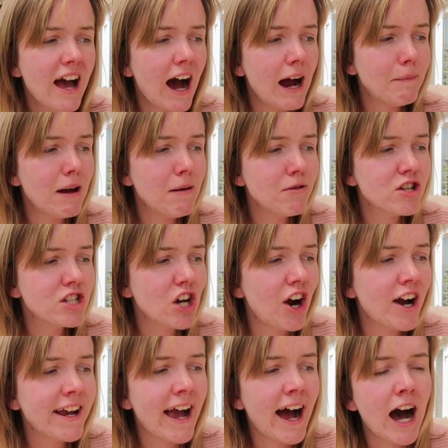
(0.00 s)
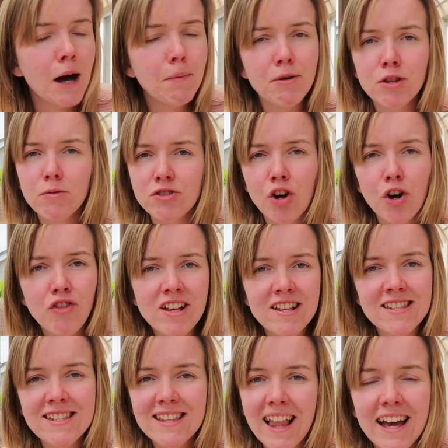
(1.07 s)
I remember starting it up and there was all
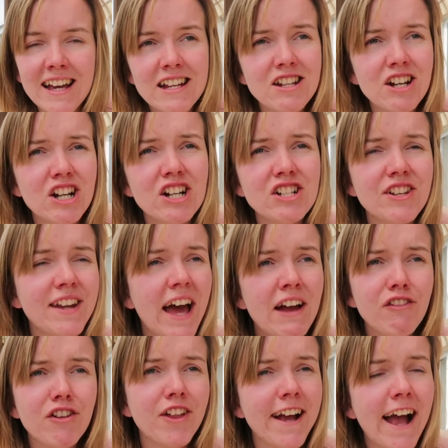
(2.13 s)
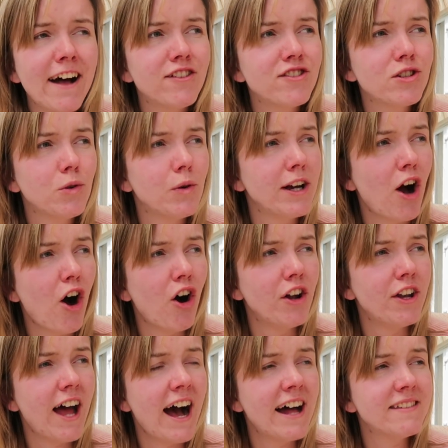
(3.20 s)
these sliders and everything else going
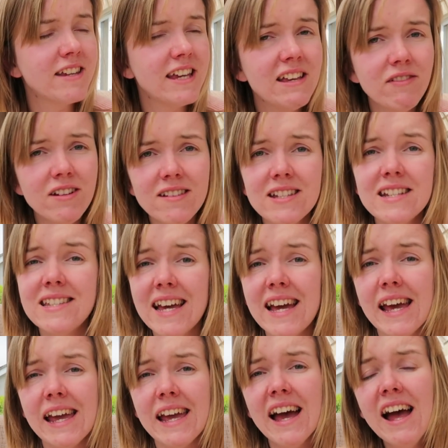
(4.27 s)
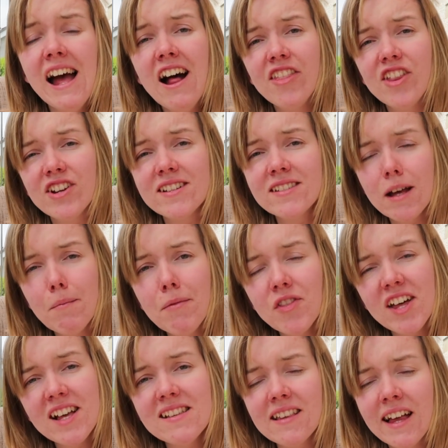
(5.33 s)
on and even today there are some
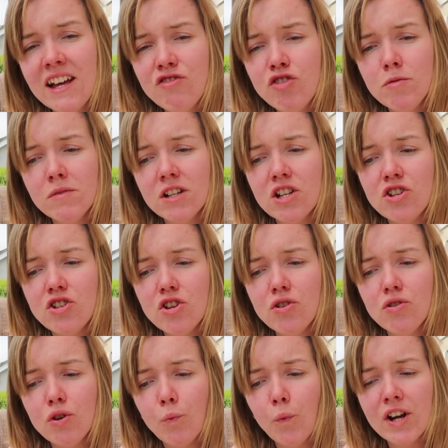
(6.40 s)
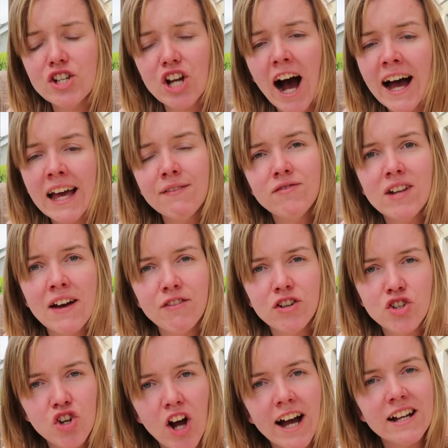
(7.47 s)
things Lightroom can do which I've
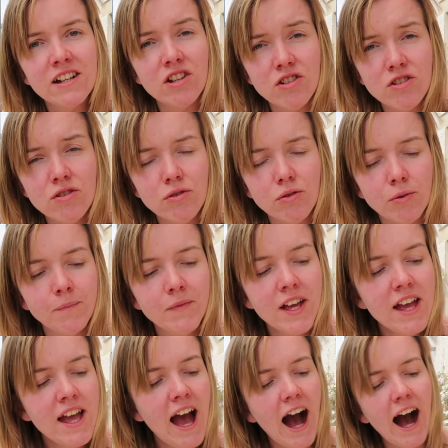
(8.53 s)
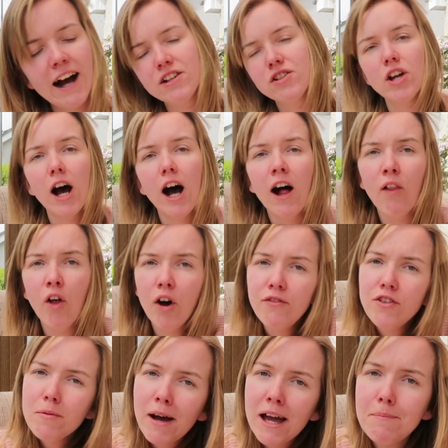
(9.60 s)
never tried to do and a lot
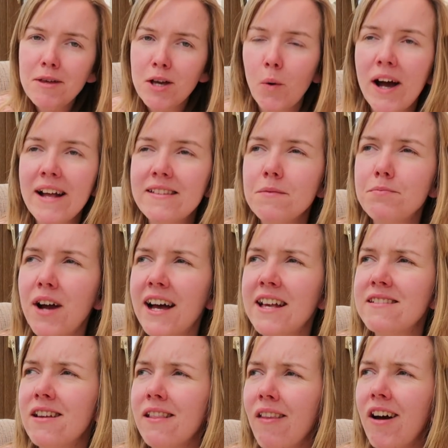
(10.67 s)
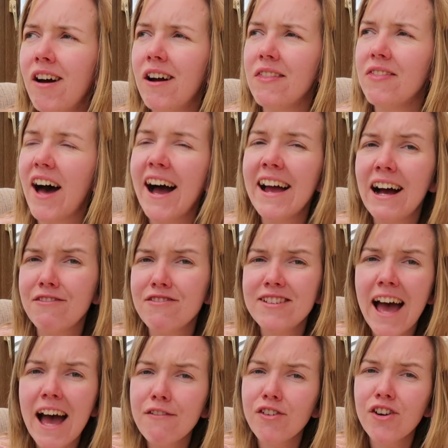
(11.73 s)
of you might be quite surprised to learn that I have
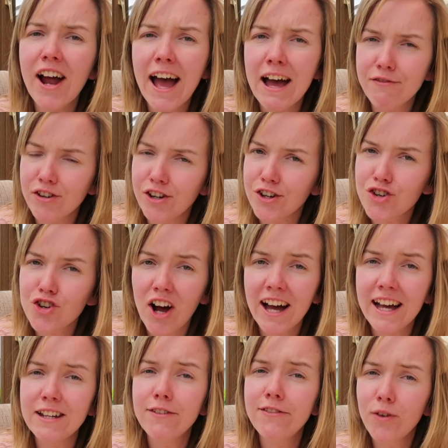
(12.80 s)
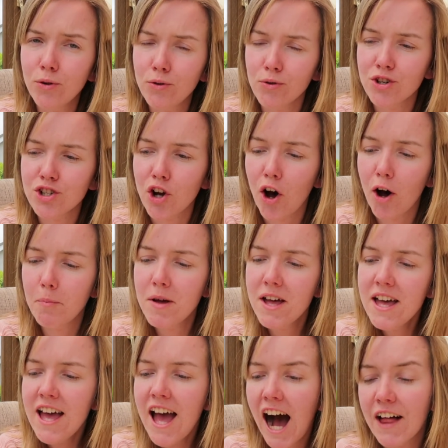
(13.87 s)
never ever tried Photoshop
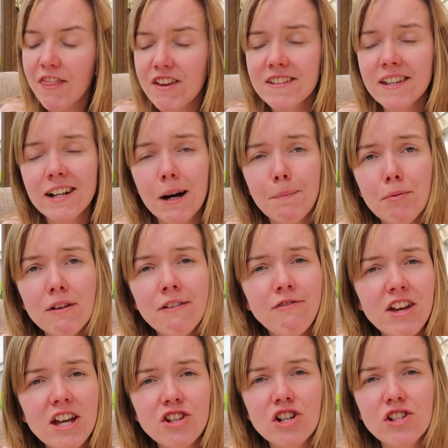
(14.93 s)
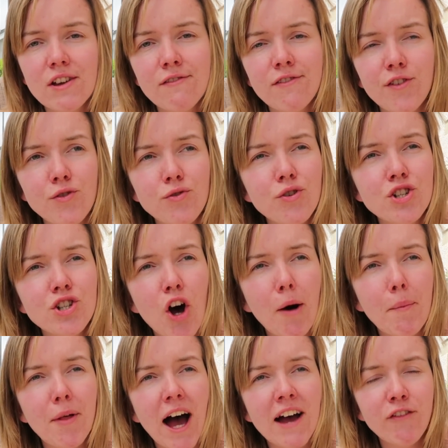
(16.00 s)
and there is a couple of features in
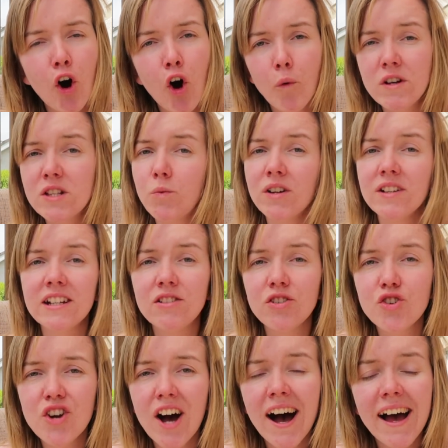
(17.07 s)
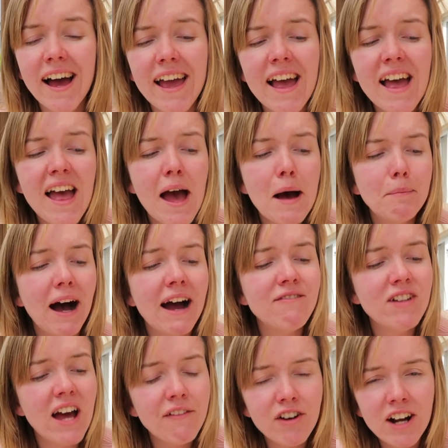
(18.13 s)
Photoshop that I've always wanted to try but
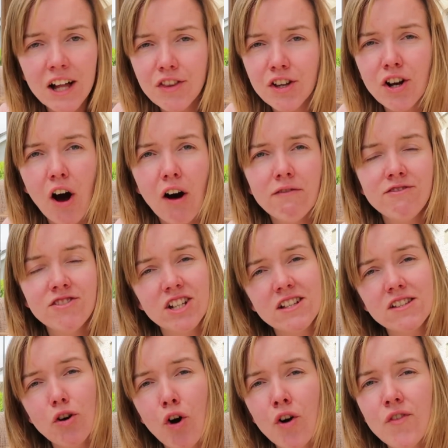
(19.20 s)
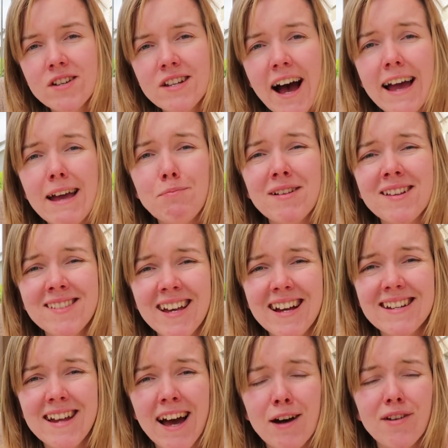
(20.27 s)
I've never had the confidence or the time to
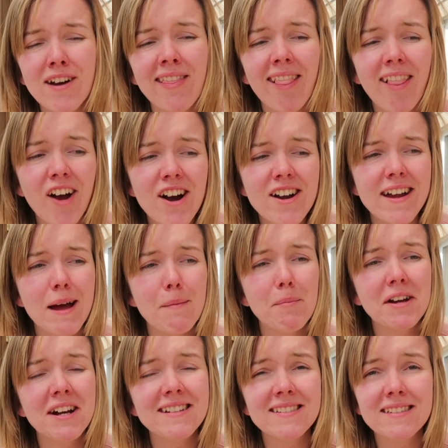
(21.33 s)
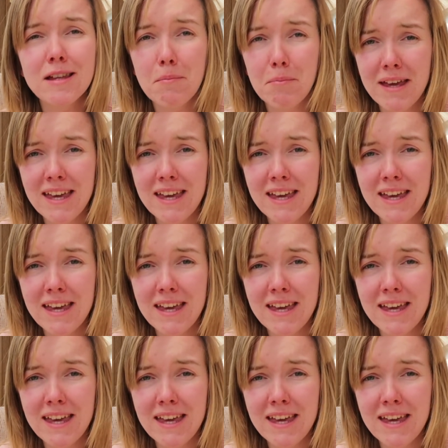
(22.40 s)
sit down and learn it because to